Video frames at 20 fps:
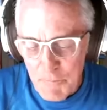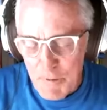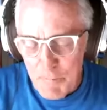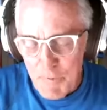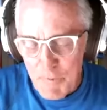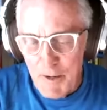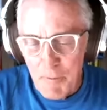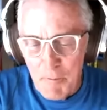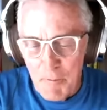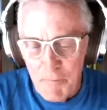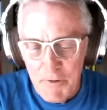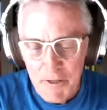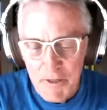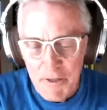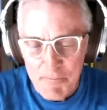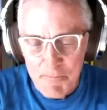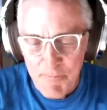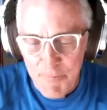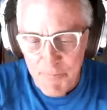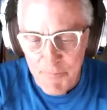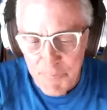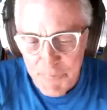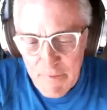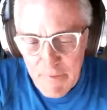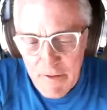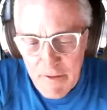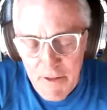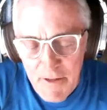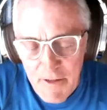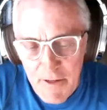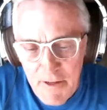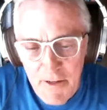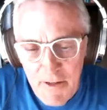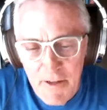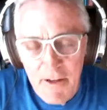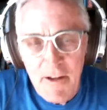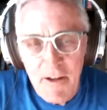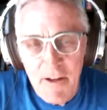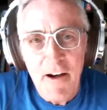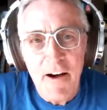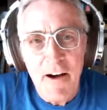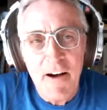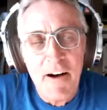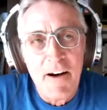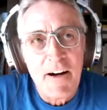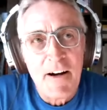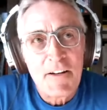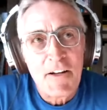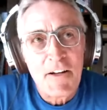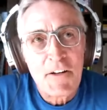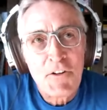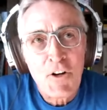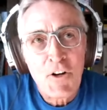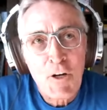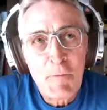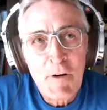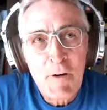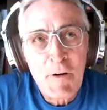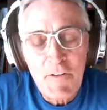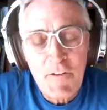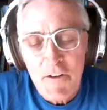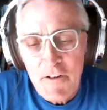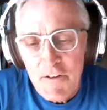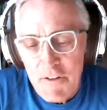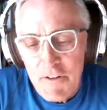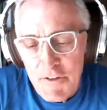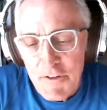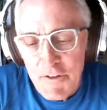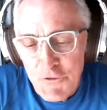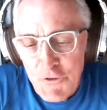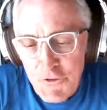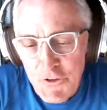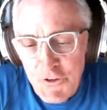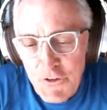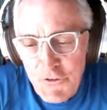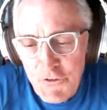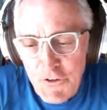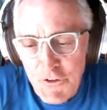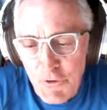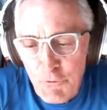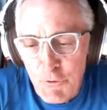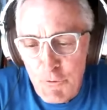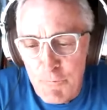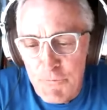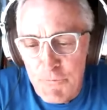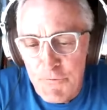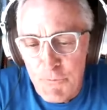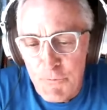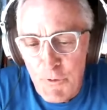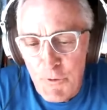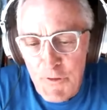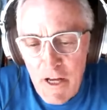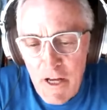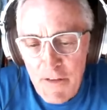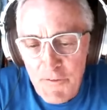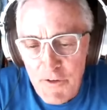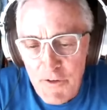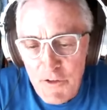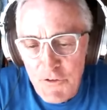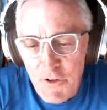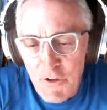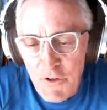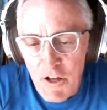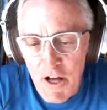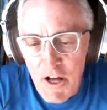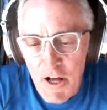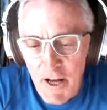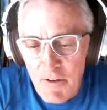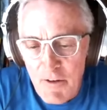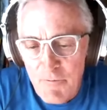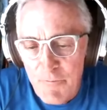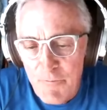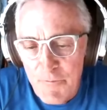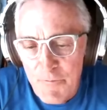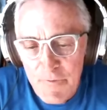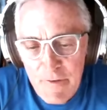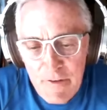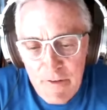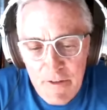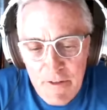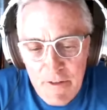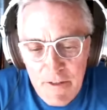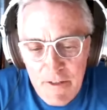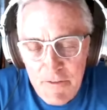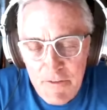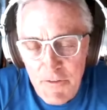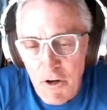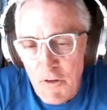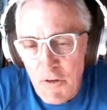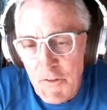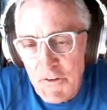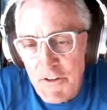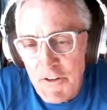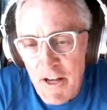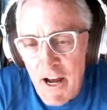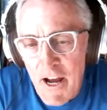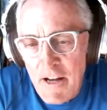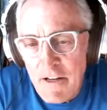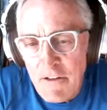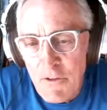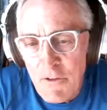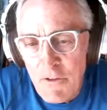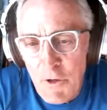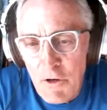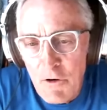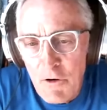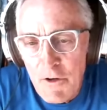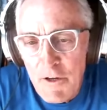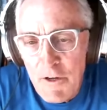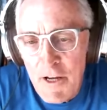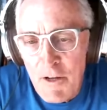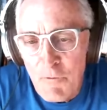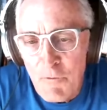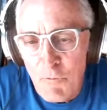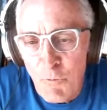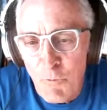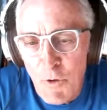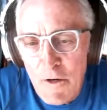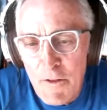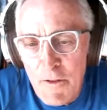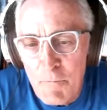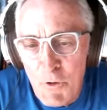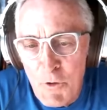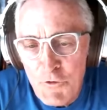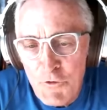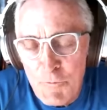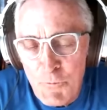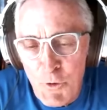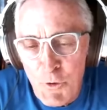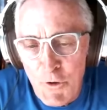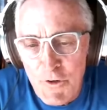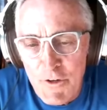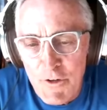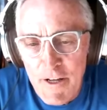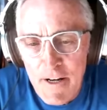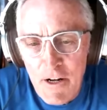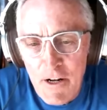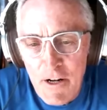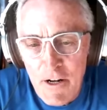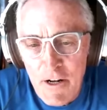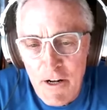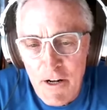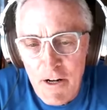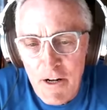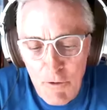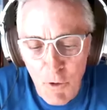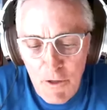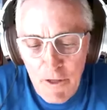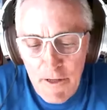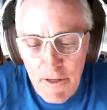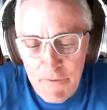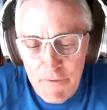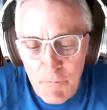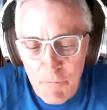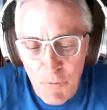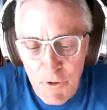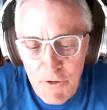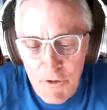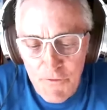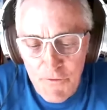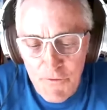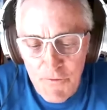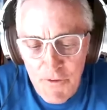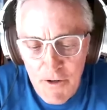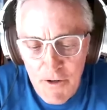be a problem. Um, I, I, talk about uh, statistics with, with athletes a lot, uh, all the data that we look at. One of the most important data I, I look at them with,